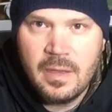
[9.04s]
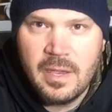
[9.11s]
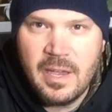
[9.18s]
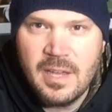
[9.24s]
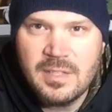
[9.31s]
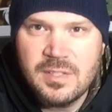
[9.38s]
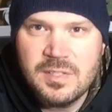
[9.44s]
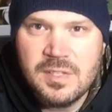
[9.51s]
Hey
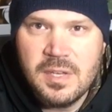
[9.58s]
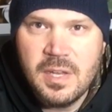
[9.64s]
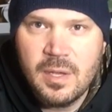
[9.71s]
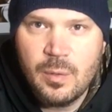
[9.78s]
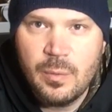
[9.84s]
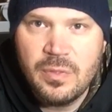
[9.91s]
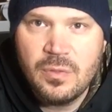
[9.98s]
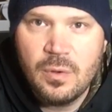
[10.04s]
guys, it's
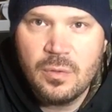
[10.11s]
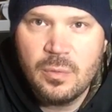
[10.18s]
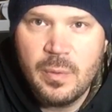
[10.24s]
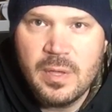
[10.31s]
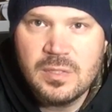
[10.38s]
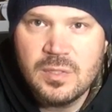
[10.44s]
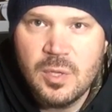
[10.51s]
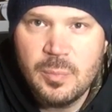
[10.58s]
Nick with
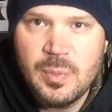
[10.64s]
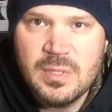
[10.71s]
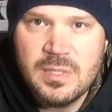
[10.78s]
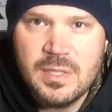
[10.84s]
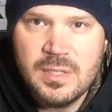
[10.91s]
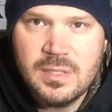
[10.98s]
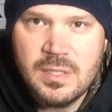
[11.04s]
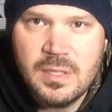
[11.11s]
Northwest Open
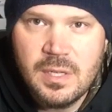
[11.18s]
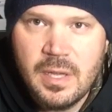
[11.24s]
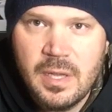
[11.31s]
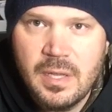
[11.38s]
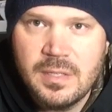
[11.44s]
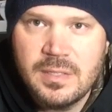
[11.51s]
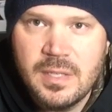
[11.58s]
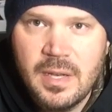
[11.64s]
Season,
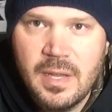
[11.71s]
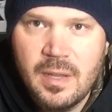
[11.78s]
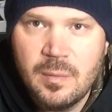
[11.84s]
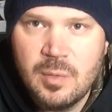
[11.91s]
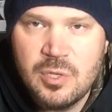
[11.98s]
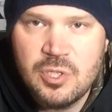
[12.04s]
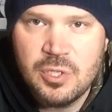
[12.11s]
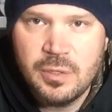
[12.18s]
and today I'm
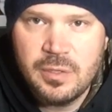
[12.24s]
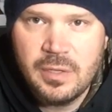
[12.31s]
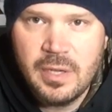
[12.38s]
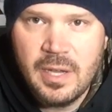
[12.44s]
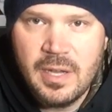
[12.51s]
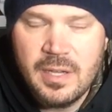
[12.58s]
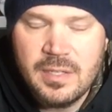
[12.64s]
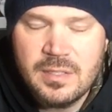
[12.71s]
going to show you
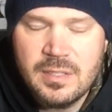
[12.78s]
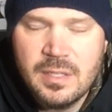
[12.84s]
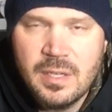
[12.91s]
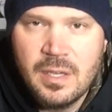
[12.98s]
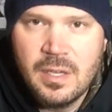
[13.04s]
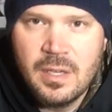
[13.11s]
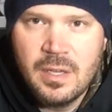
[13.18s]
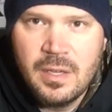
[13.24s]
guys
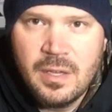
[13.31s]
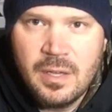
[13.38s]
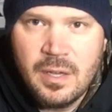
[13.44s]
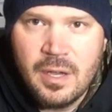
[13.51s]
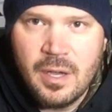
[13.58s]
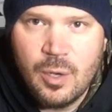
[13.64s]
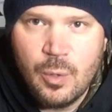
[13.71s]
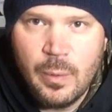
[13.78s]

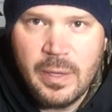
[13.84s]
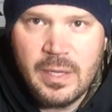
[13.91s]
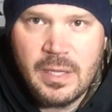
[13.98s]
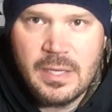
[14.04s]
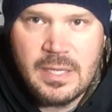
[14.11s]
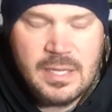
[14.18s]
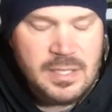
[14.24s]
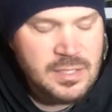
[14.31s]
a quick
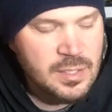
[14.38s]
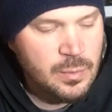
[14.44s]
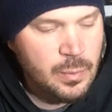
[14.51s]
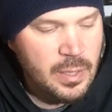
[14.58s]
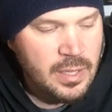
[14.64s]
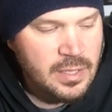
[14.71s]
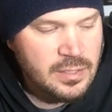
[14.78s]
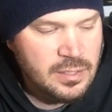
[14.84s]
and easy
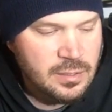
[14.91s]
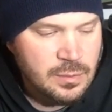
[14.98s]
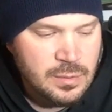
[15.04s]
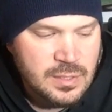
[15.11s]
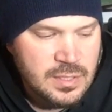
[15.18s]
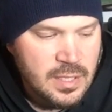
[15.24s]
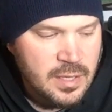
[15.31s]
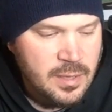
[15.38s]
way to
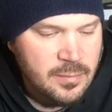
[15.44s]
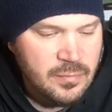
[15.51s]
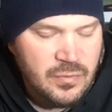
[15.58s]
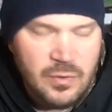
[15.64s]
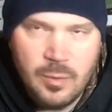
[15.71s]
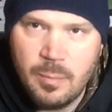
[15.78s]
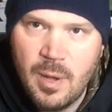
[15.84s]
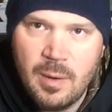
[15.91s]
set up
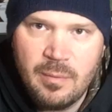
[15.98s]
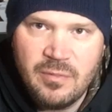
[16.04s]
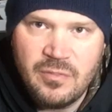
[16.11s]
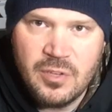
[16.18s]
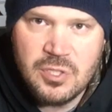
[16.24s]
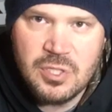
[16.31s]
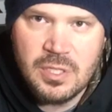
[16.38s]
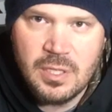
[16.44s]
for bobber
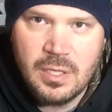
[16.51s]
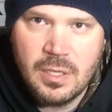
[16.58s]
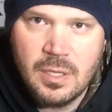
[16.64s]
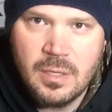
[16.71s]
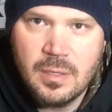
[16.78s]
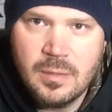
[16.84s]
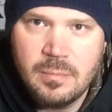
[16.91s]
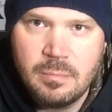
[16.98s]

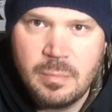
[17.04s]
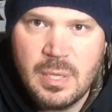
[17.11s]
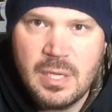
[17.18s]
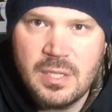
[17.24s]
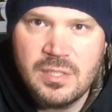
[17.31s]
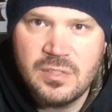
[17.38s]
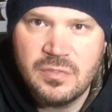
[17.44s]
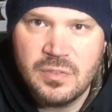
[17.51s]
fishing
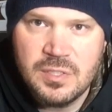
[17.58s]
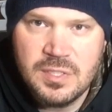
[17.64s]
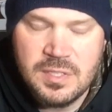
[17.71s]
beads for